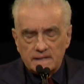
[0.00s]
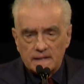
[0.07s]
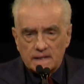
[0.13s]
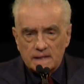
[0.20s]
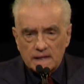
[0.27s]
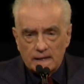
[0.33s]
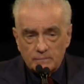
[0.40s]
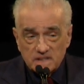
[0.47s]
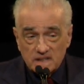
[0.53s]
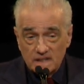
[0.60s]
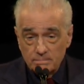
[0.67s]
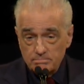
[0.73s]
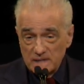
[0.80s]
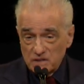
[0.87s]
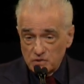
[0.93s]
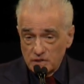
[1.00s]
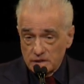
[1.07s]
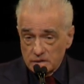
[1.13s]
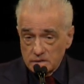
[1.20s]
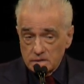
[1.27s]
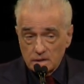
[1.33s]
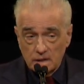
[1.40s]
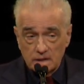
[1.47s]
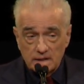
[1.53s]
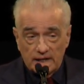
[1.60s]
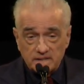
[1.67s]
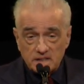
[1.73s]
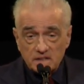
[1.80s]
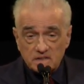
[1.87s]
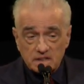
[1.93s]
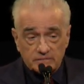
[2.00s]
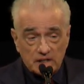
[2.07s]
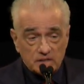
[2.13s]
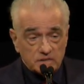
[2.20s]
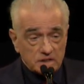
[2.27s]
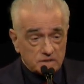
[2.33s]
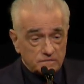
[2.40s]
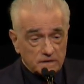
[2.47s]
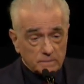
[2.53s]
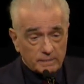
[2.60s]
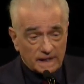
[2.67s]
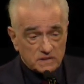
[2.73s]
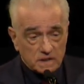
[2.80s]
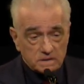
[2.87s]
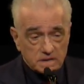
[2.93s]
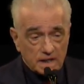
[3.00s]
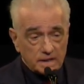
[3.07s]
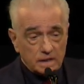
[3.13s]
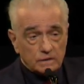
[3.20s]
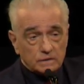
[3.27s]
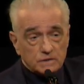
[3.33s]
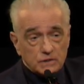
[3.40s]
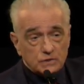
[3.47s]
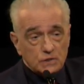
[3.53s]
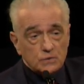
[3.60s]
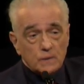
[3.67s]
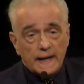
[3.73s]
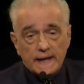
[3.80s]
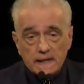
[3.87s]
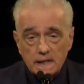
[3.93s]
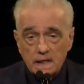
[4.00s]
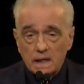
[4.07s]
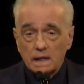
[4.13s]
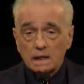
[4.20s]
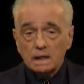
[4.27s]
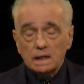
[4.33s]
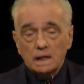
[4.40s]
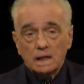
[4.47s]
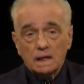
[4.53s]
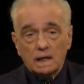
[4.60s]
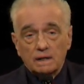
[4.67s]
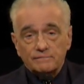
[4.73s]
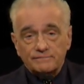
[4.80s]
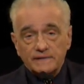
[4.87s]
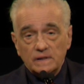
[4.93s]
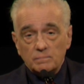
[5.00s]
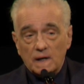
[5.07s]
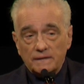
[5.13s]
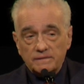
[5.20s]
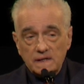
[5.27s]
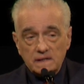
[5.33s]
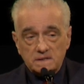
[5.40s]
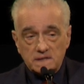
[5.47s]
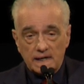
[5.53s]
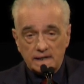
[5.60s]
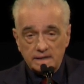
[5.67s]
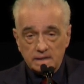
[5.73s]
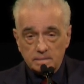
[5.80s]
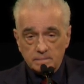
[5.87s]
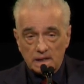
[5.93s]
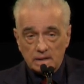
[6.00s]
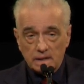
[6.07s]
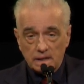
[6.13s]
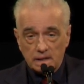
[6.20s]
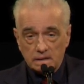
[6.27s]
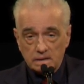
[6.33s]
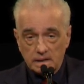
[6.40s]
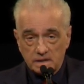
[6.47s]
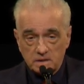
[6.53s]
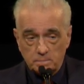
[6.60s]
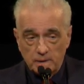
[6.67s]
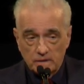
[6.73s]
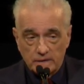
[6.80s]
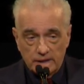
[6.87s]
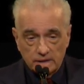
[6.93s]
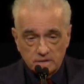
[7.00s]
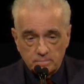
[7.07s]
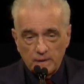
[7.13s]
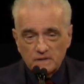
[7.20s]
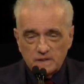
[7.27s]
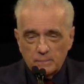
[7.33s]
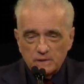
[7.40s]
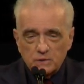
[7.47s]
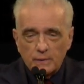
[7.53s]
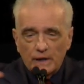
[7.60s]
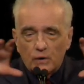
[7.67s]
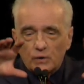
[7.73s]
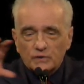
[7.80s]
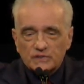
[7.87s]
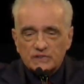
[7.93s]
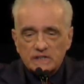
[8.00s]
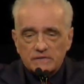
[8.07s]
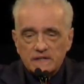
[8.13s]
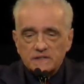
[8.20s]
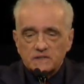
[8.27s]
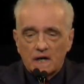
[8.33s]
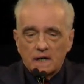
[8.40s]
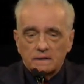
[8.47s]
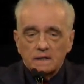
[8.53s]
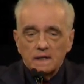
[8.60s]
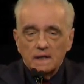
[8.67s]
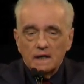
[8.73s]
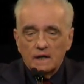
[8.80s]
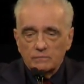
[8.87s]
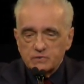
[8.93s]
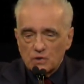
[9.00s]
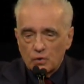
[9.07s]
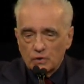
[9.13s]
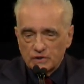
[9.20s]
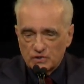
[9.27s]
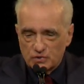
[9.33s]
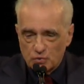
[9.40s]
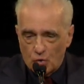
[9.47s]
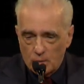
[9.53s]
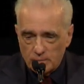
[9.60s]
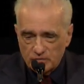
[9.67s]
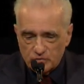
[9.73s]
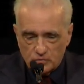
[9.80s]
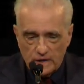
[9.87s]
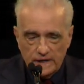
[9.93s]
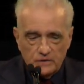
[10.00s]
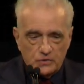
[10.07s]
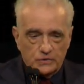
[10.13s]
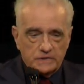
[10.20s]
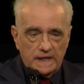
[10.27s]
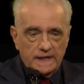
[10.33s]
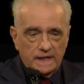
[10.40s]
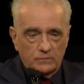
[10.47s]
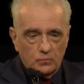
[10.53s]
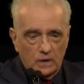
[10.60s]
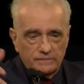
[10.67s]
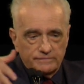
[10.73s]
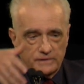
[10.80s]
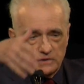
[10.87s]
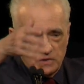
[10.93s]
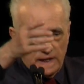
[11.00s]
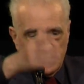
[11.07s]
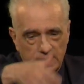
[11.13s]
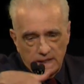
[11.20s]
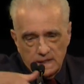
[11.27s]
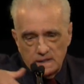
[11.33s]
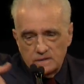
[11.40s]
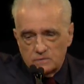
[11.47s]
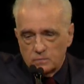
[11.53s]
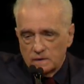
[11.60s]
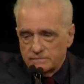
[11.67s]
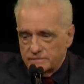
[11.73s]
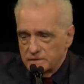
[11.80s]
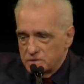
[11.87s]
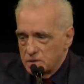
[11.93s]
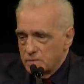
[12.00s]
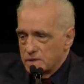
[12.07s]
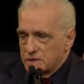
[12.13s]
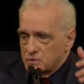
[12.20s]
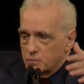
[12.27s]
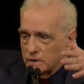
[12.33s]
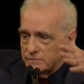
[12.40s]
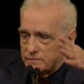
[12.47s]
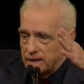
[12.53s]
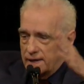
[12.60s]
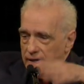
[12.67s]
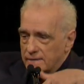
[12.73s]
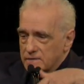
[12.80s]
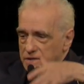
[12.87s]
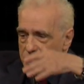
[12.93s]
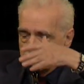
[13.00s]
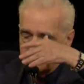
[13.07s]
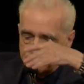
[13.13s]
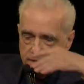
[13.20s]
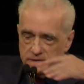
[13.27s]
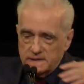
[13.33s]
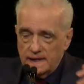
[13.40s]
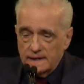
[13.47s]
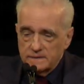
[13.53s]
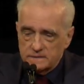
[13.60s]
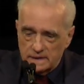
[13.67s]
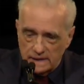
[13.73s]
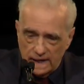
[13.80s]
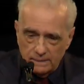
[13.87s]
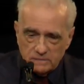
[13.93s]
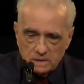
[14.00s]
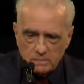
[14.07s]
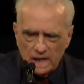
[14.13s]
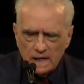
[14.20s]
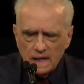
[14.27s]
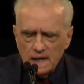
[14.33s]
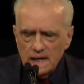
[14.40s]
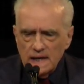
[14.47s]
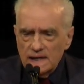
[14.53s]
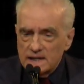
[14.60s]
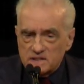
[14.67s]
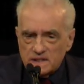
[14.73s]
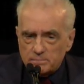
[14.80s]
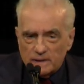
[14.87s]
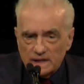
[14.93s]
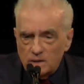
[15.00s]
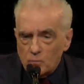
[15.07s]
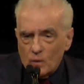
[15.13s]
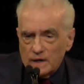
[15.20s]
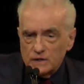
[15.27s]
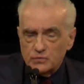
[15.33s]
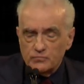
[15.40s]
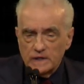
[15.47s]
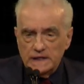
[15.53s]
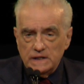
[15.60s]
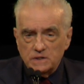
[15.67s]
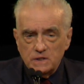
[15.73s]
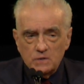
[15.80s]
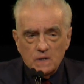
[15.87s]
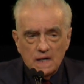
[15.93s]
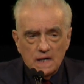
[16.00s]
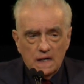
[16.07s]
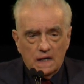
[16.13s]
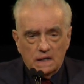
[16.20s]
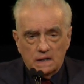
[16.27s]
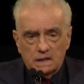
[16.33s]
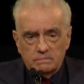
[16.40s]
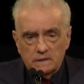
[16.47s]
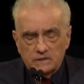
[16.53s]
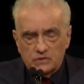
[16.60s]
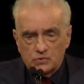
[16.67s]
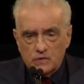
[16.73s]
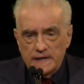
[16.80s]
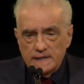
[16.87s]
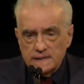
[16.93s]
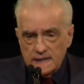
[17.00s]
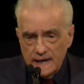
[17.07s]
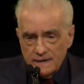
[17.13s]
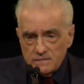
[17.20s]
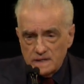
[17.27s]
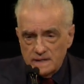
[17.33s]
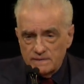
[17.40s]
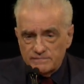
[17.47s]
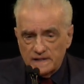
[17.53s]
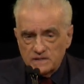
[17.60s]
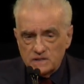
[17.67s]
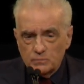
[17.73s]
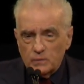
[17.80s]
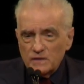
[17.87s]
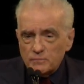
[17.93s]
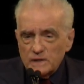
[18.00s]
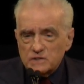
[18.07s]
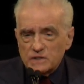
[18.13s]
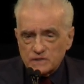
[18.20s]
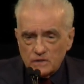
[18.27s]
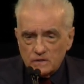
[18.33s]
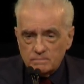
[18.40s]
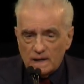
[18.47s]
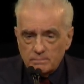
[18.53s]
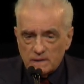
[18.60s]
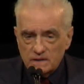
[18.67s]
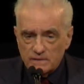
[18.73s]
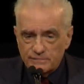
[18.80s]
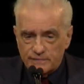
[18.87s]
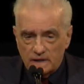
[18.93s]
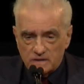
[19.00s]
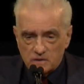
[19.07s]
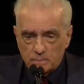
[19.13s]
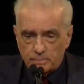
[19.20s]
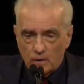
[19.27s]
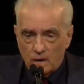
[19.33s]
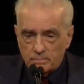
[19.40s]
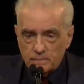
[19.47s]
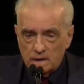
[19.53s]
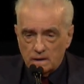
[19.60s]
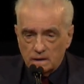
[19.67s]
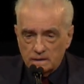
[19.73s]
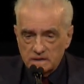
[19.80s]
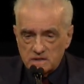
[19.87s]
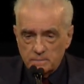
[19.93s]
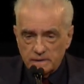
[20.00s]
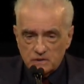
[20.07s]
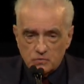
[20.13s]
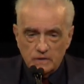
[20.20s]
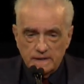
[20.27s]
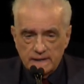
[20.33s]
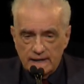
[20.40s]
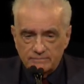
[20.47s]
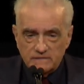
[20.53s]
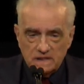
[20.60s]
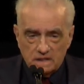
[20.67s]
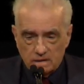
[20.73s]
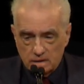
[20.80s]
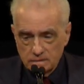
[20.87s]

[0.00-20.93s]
I was commissioned in 1976 for the bicentennial to do a film on the Italian-American experience, because they were doing a whole series on, it was called A Storm of Strangers. They had one for Chinese, one for Jewish, one for Irish, one for Italians. They came to me and I said, but I didn't want to really do a straight narrative. I said, what if we just go to my mother and father's apartment on Elizabeth Street and have dinner?